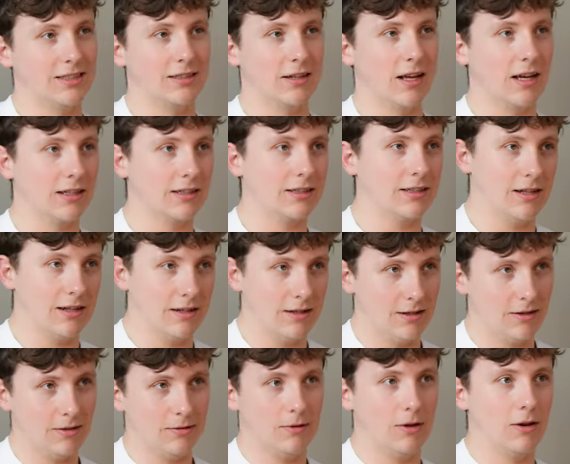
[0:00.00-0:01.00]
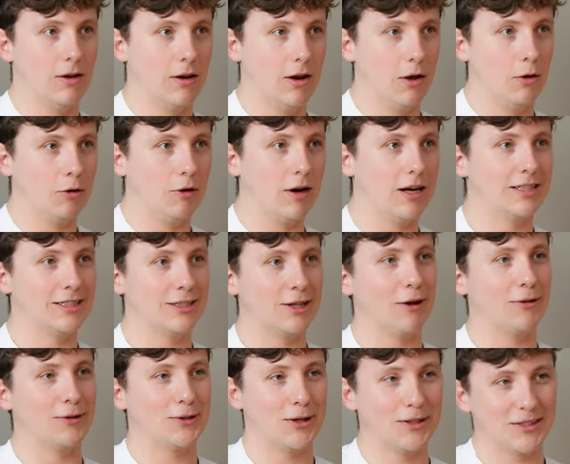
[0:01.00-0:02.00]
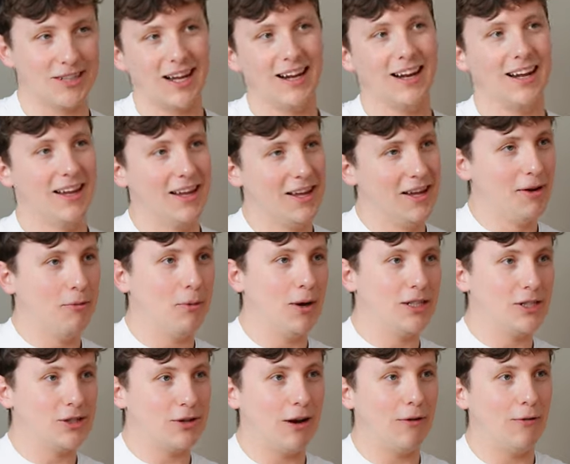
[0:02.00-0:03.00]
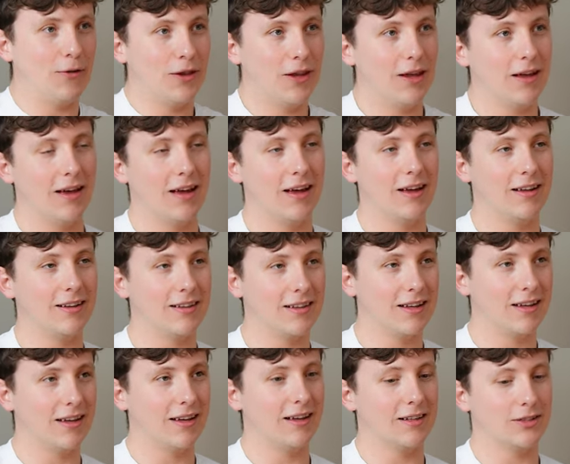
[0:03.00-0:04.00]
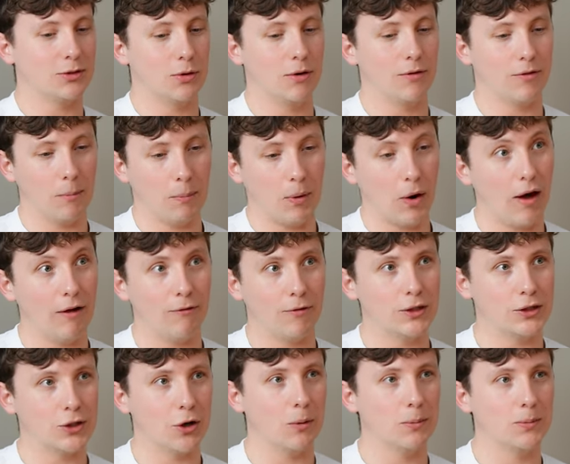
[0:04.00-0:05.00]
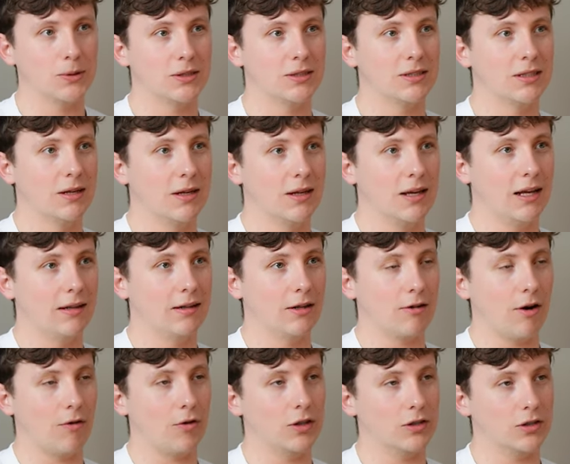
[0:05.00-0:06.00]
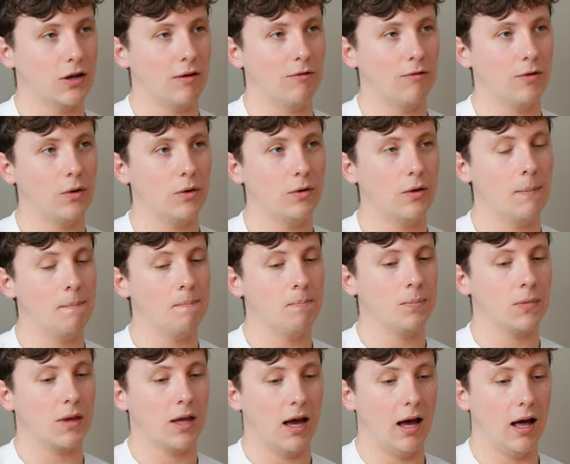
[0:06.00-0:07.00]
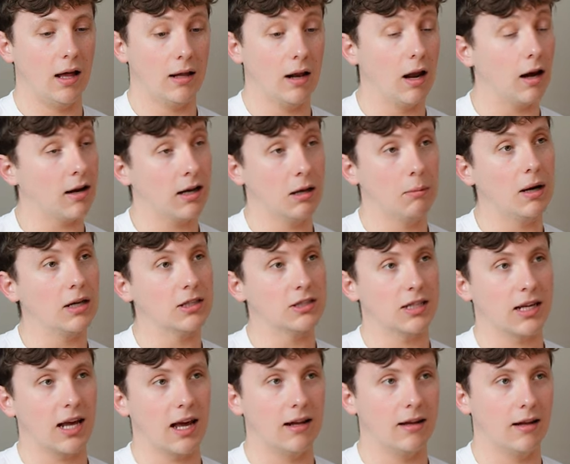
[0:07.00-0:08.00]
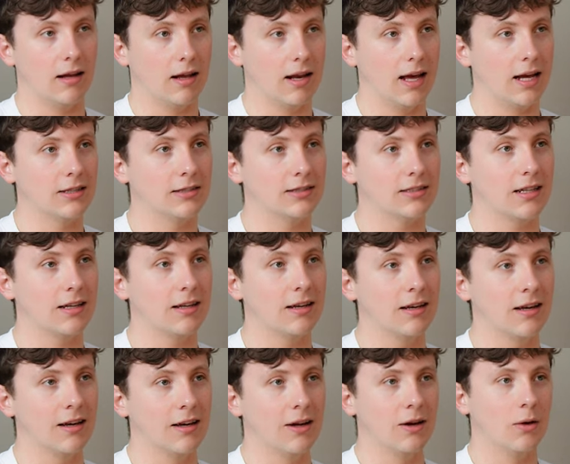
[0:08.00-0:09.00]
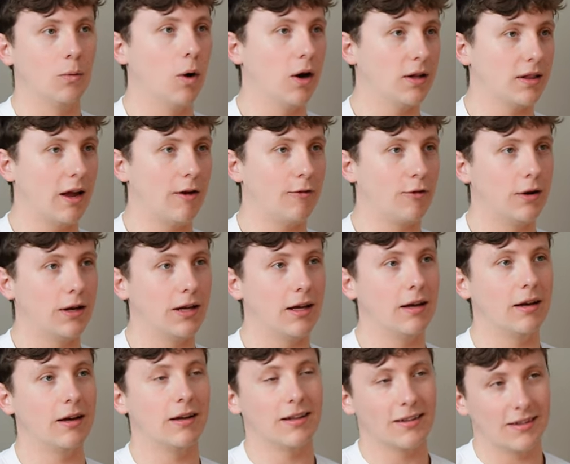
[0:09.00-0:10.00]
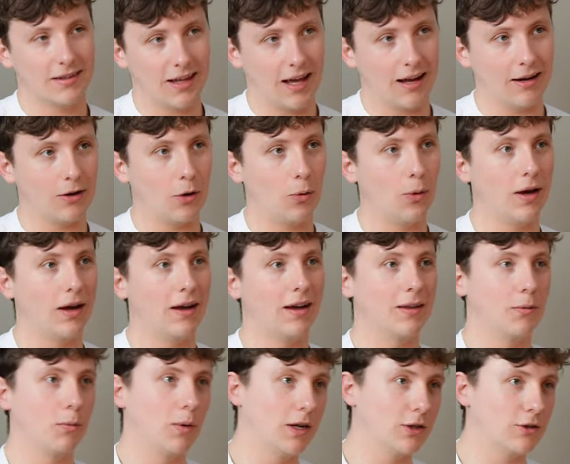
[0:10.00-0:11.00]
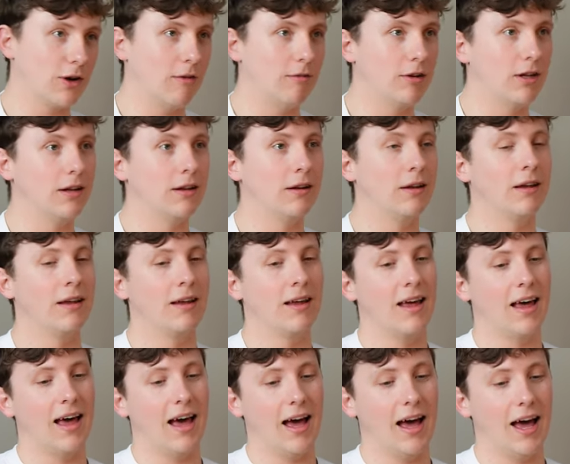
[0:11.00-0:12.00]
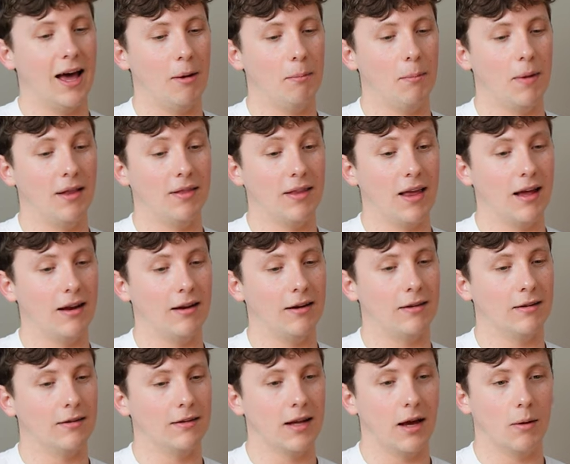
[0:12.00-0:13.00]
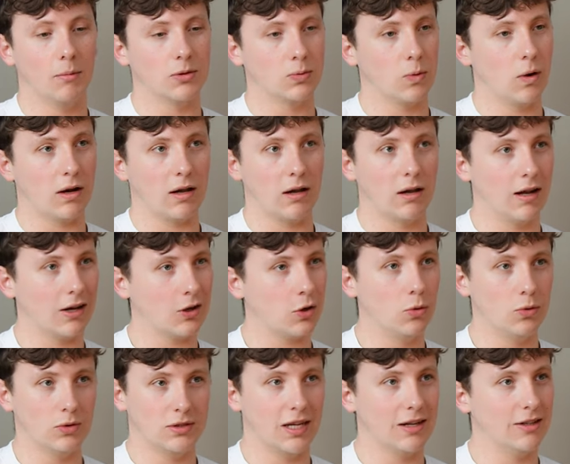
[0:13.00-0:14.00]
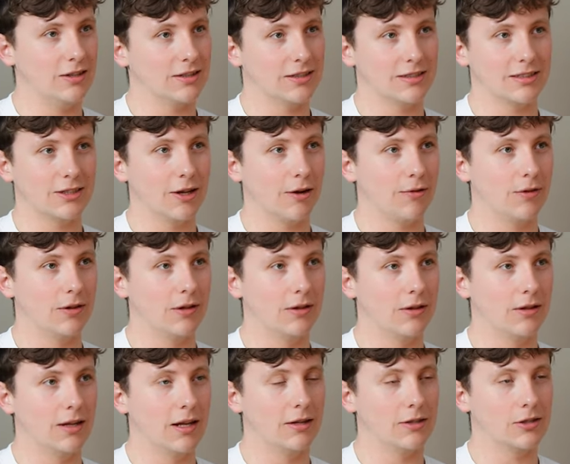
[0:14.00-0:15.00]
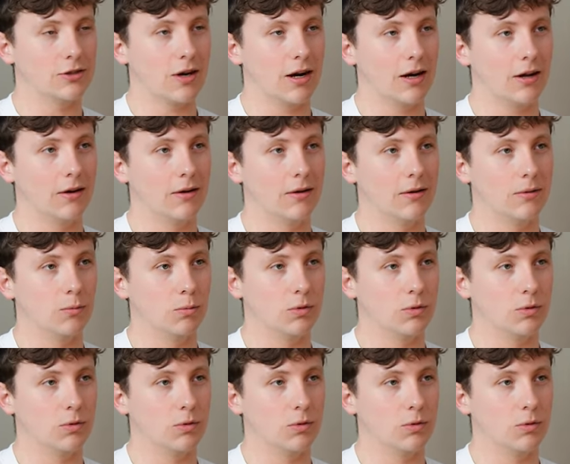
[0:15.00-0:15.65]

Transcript: is like low grade stuff. So I was went straight for the sort of applying for jobs in the graphic design field, and luckily managed to get in at an agency. Worked there for a year, then quit, went traveling, and then was working on like call centers and stuff in Australia,